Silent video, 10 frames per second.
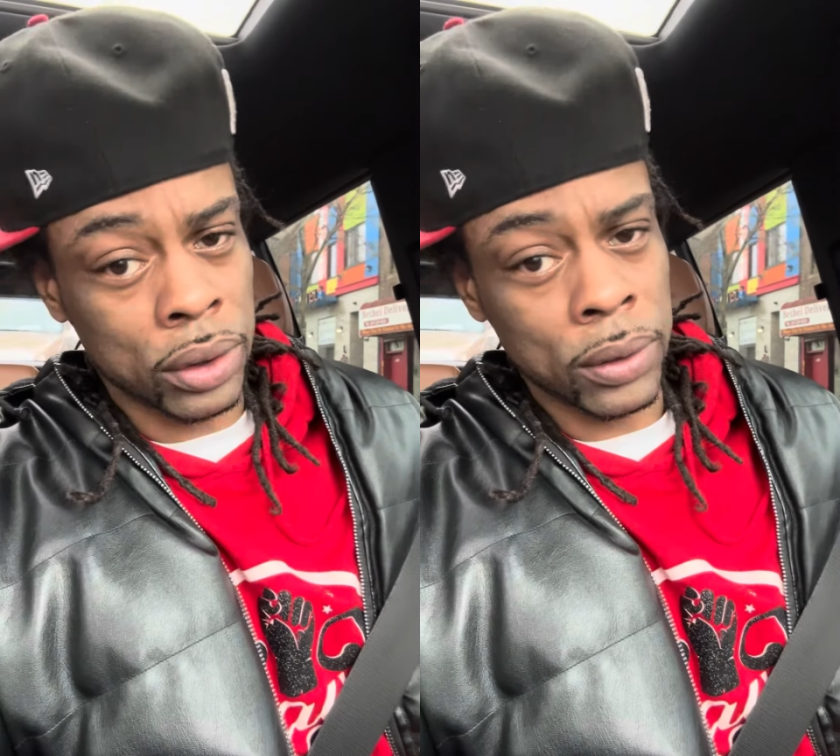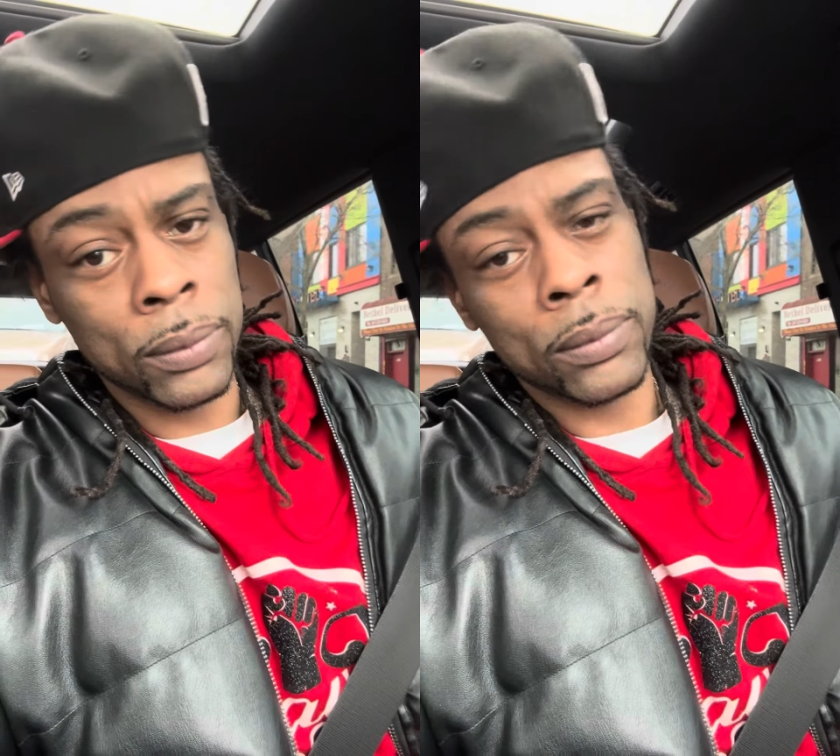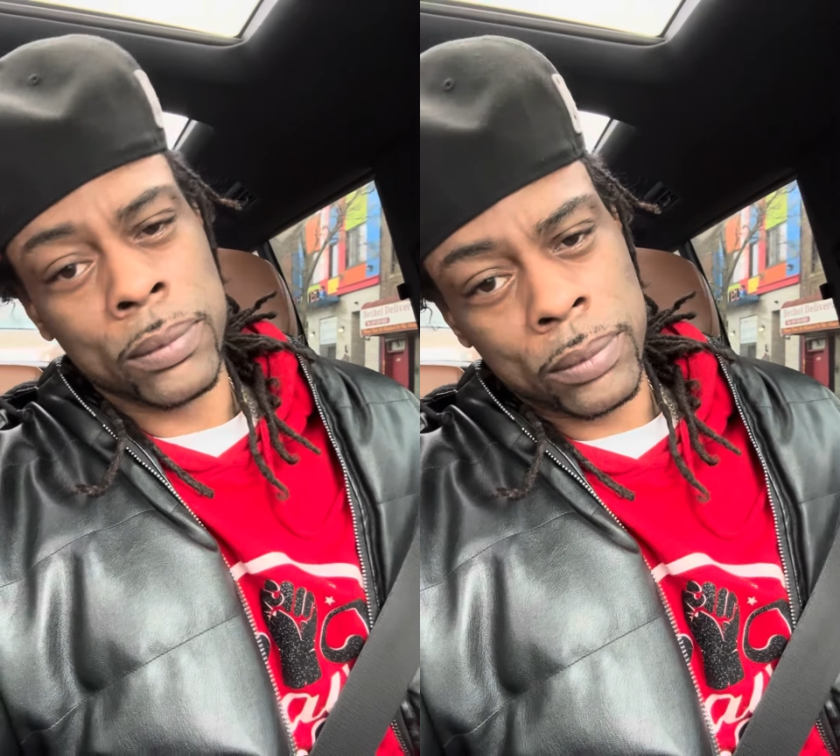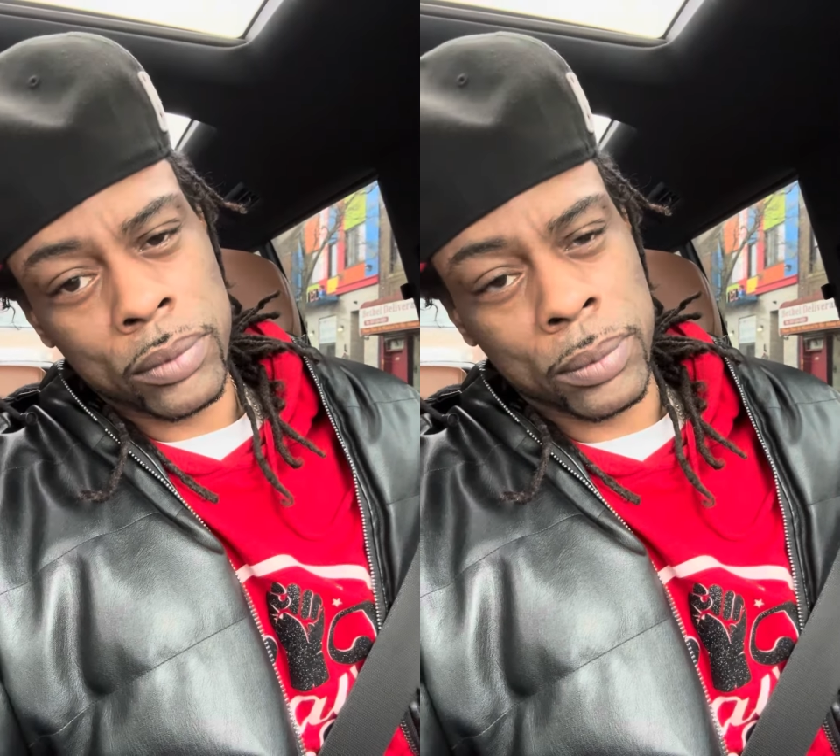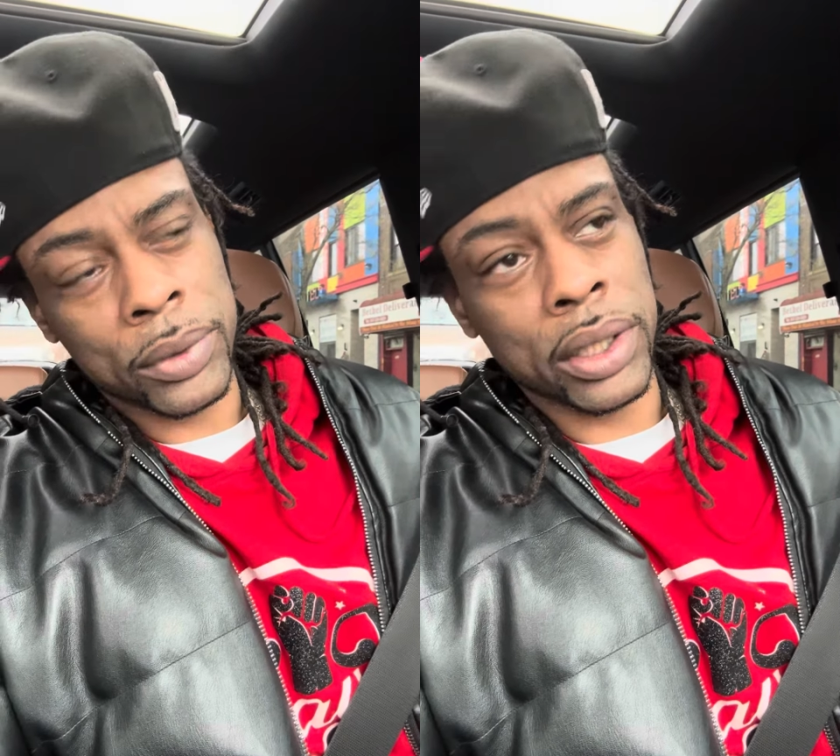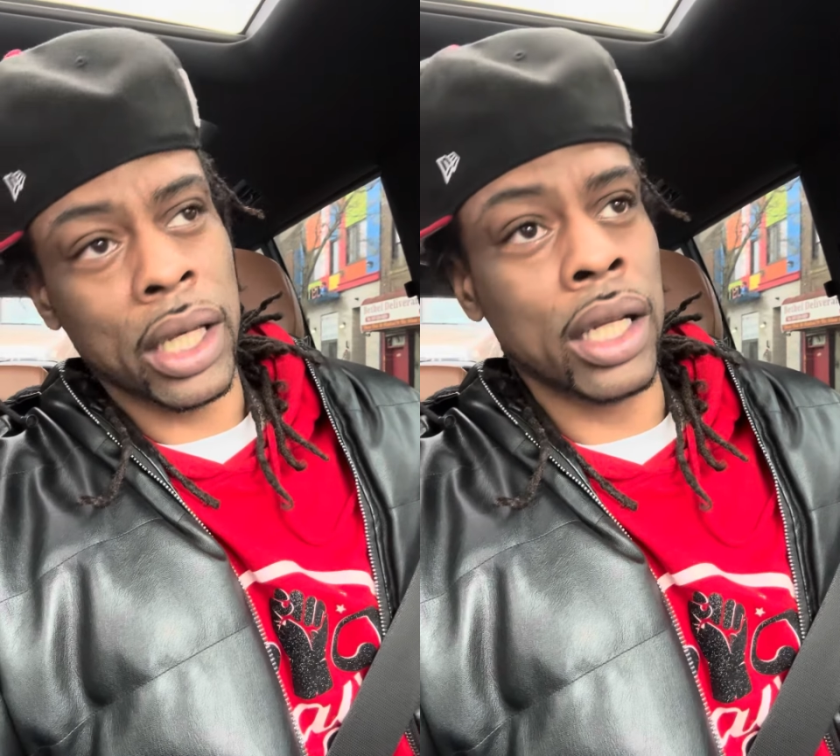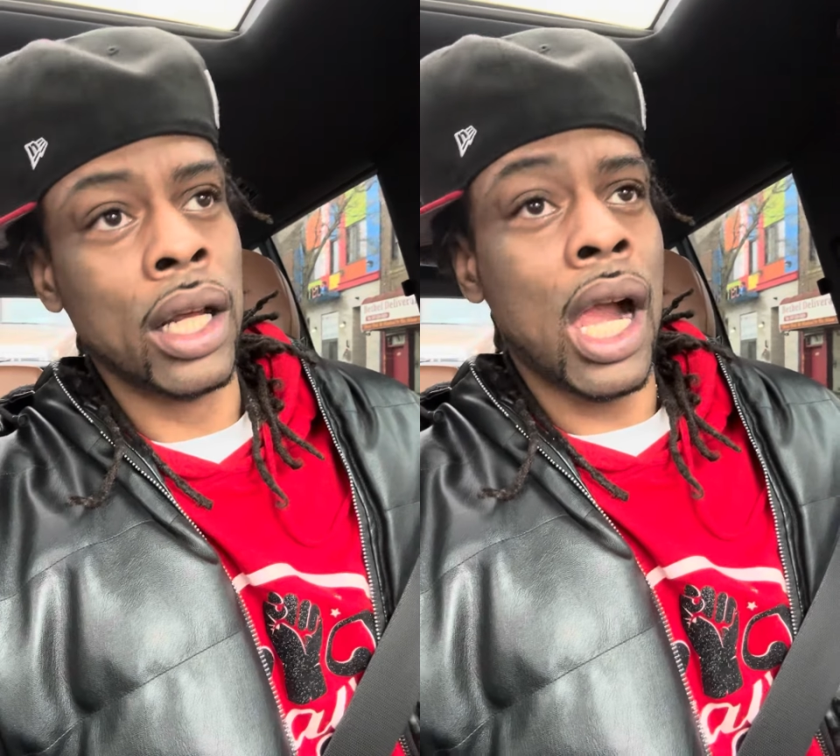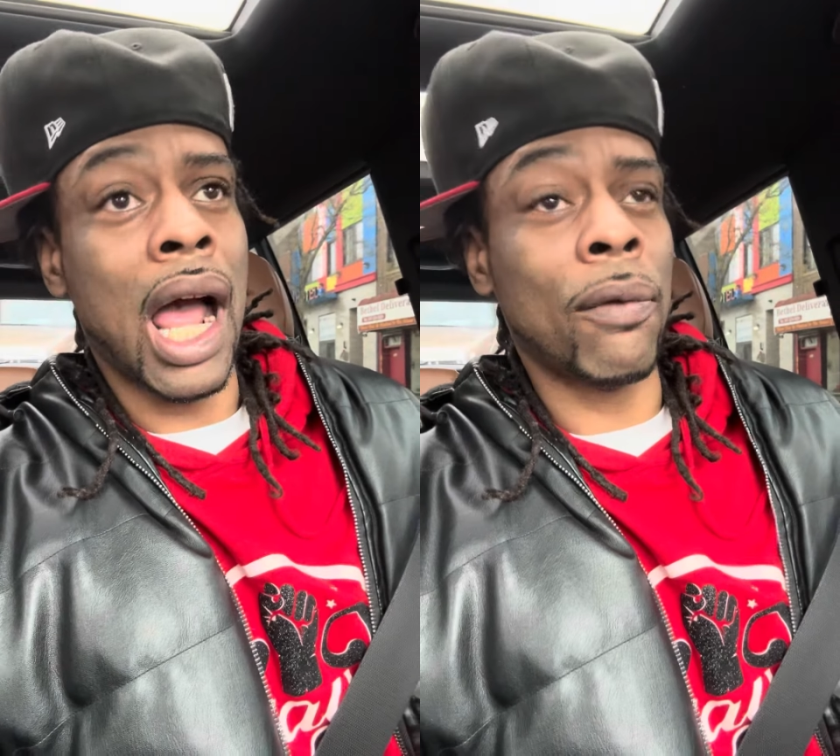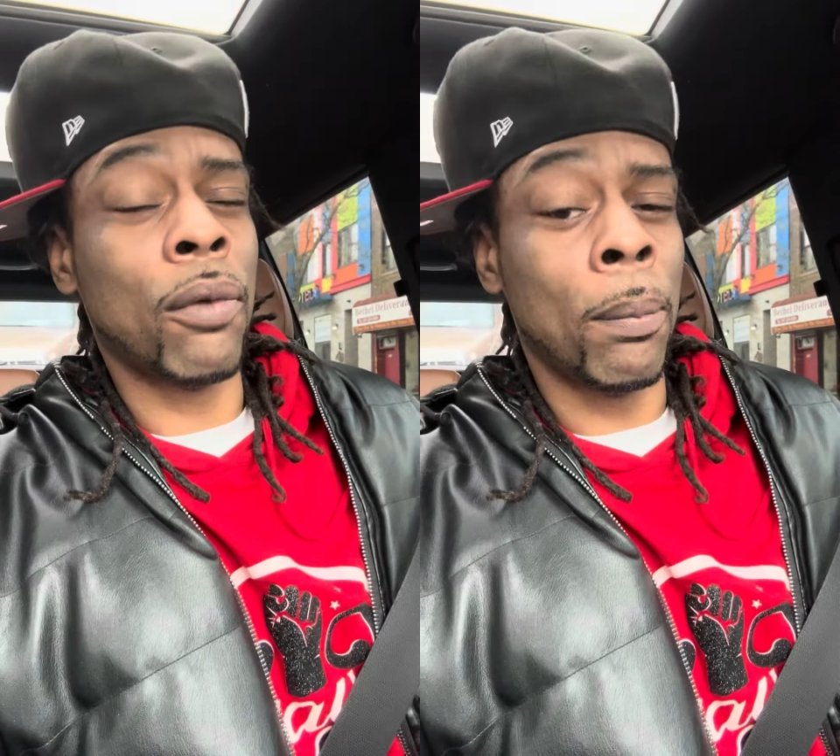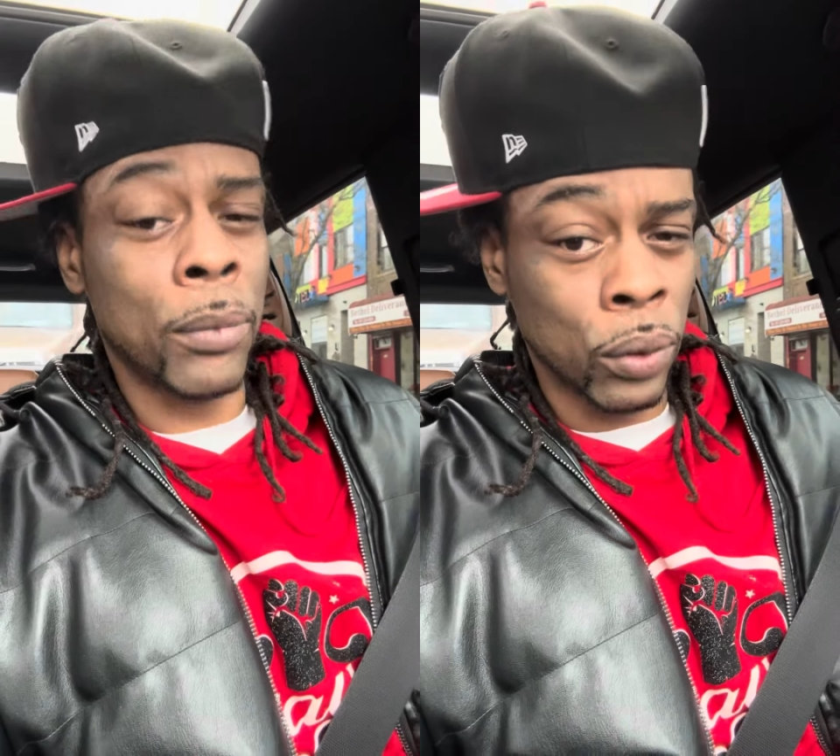You know what I'm saying? I have
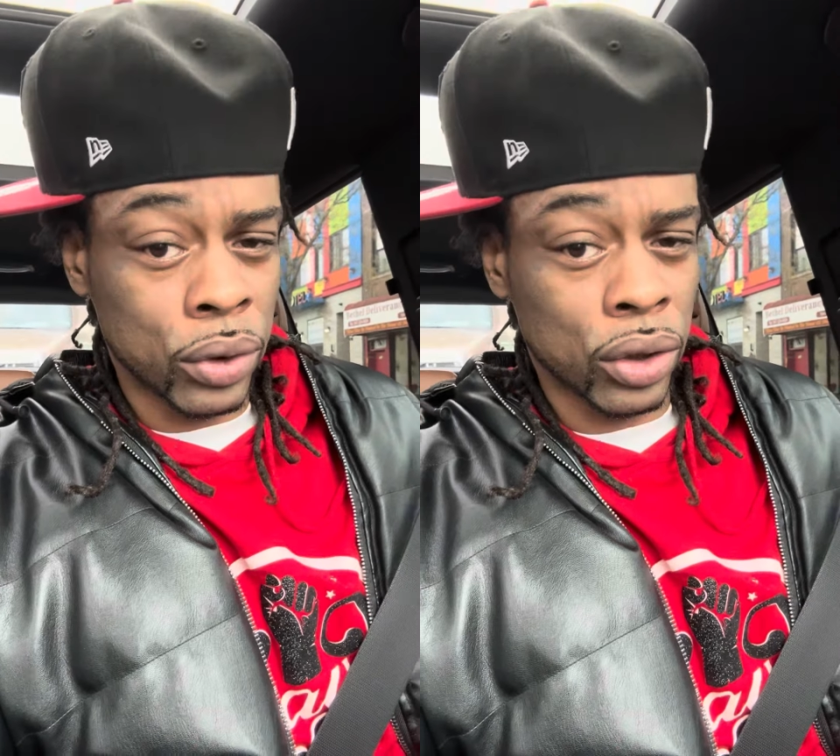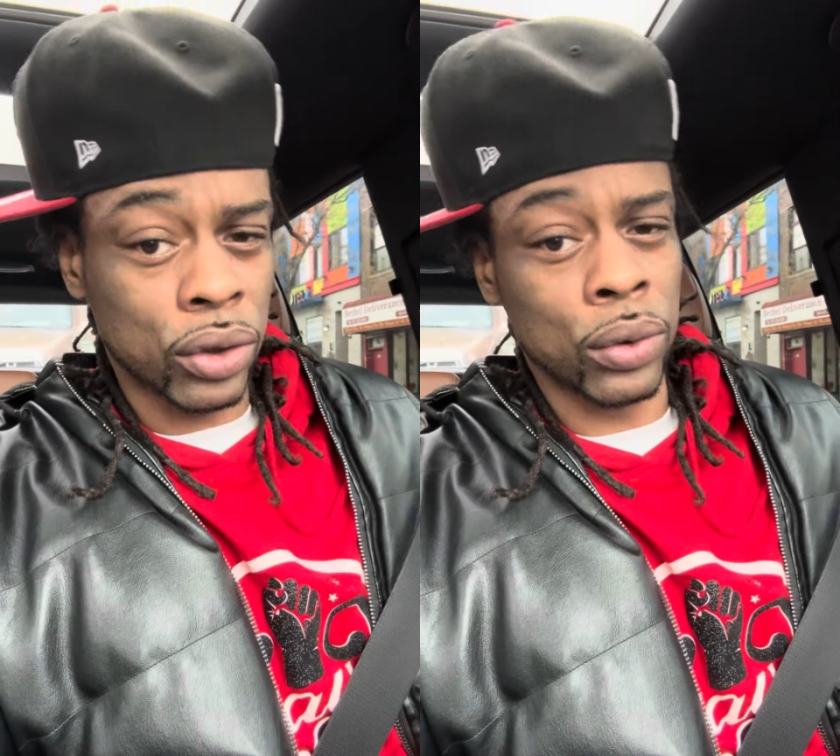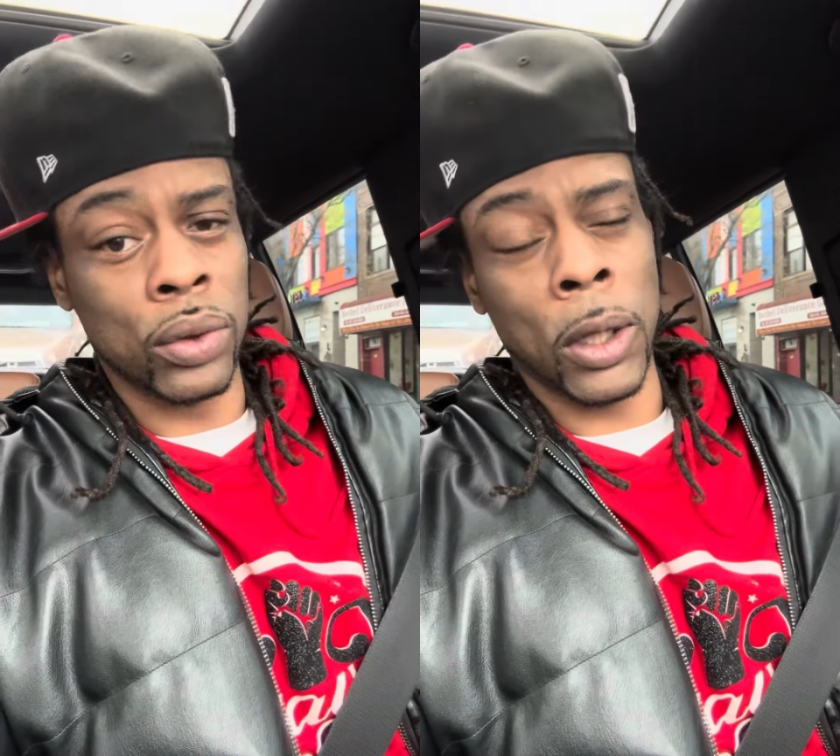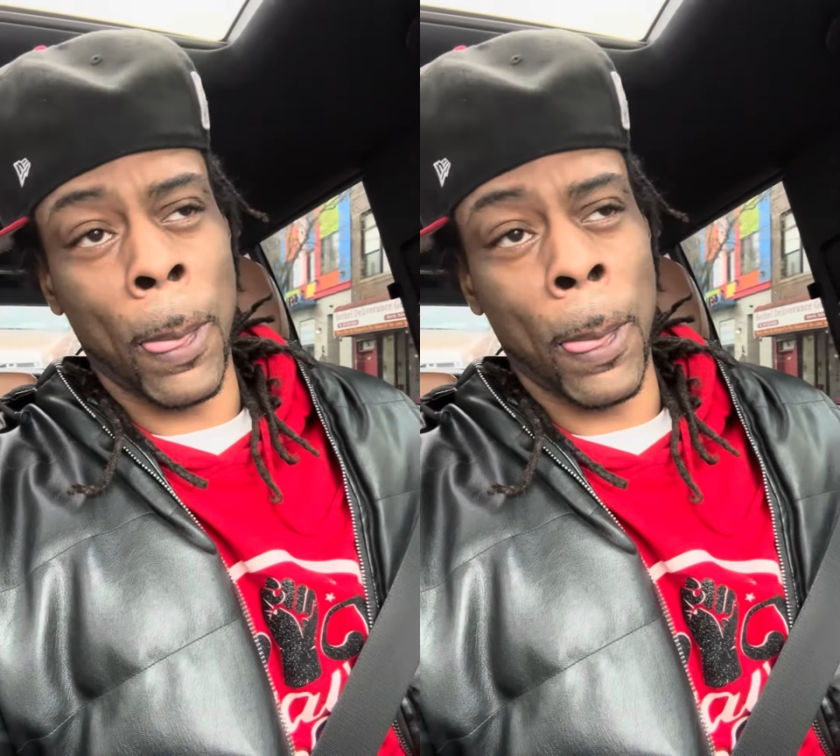a music studio.